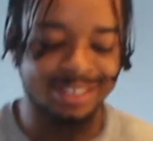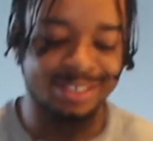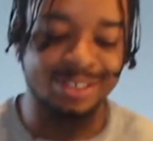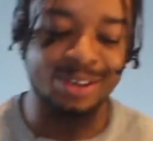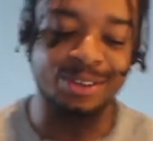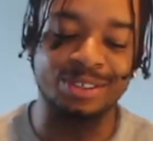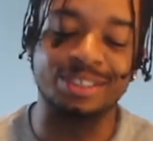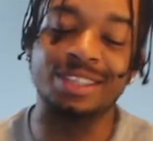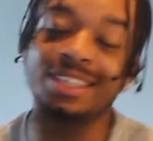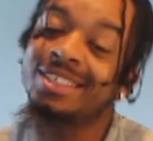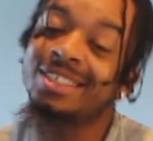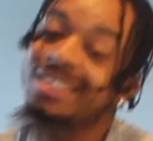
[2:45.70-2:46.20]

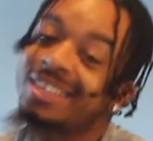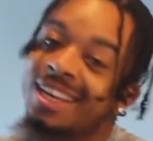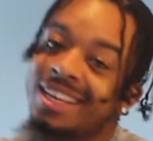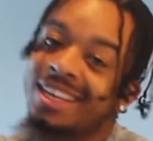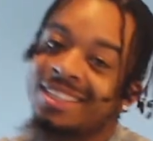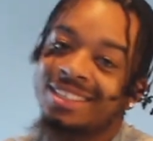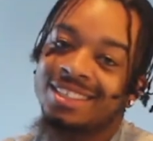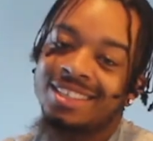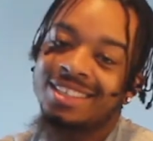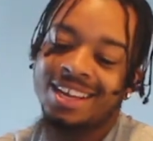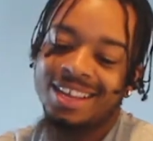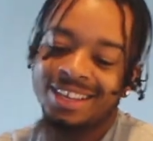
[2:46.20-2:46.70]
So just in
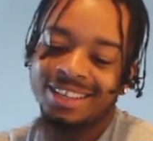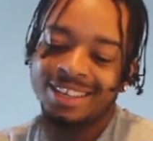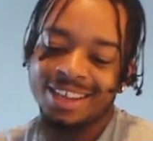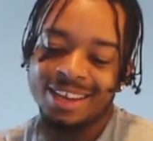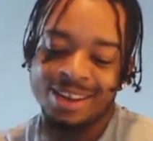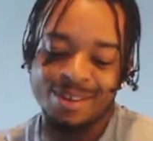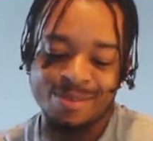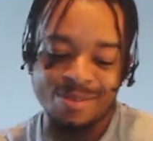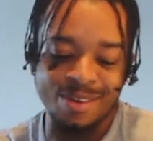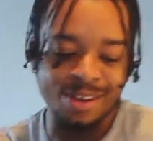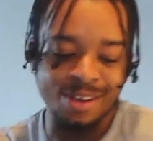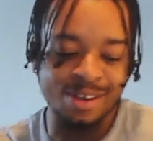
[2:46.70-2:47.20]
case y'all
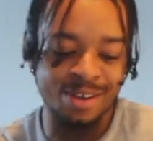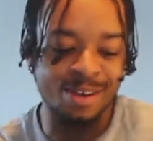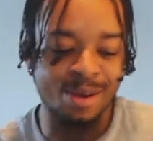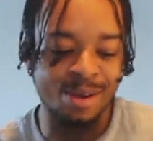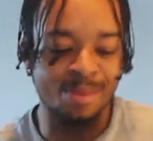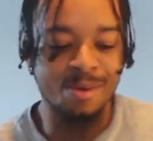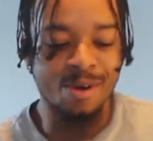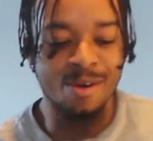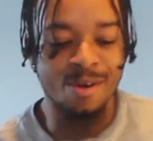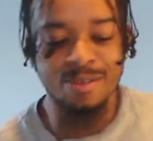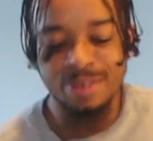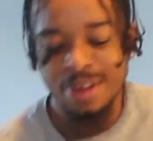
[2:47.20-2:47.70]
lady want to
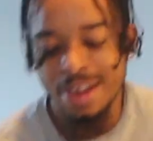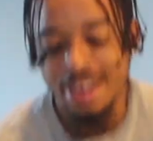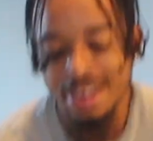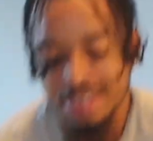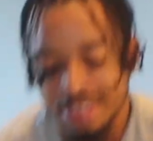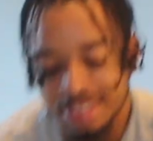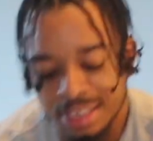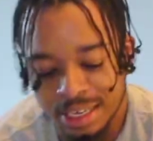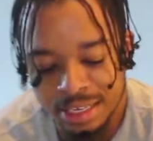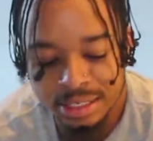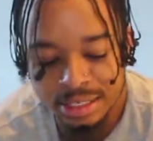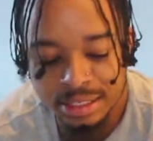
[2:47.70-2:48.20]
come over,
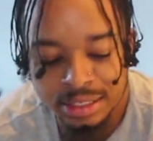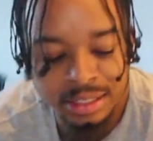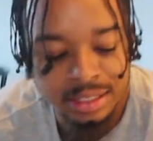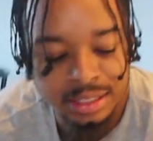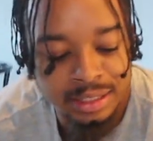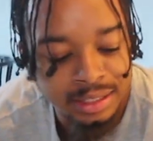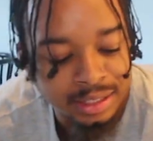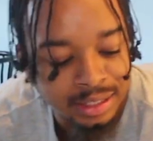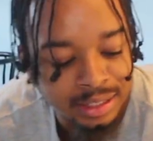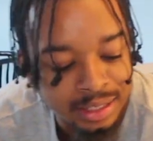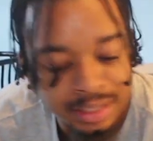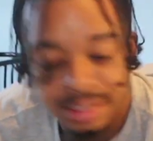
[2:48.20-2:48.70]
set,
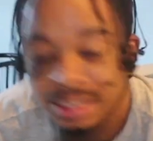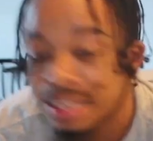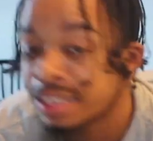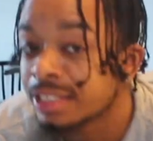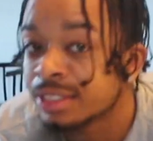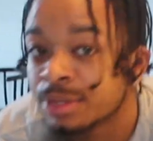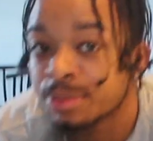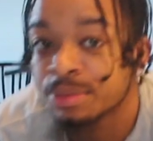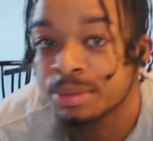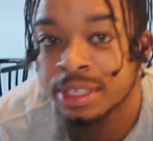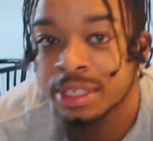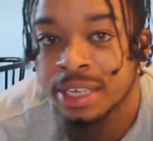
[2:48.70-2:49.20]
set, set
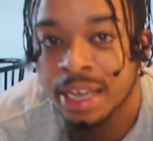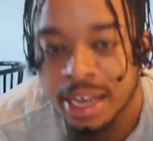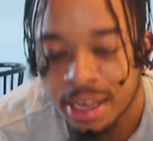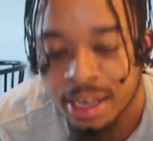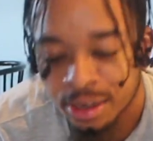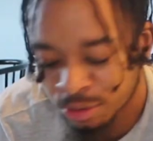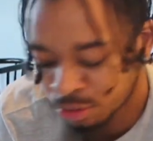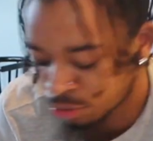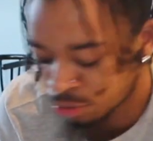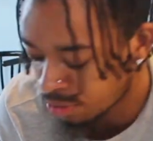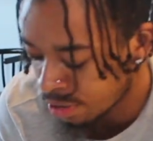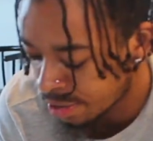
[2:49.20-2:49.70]
some
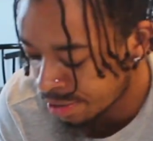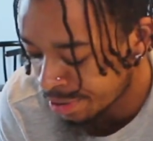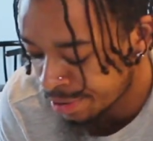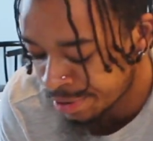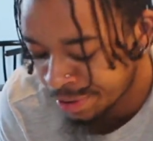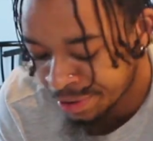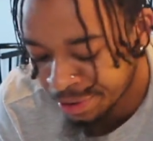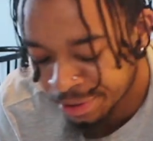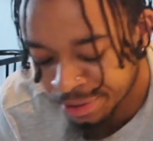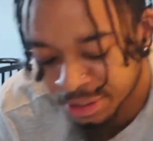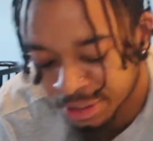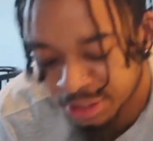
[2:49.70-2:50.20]
candles right
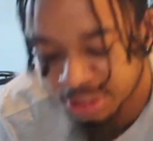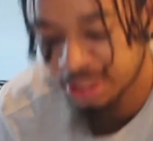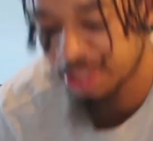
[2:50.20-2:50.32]
here and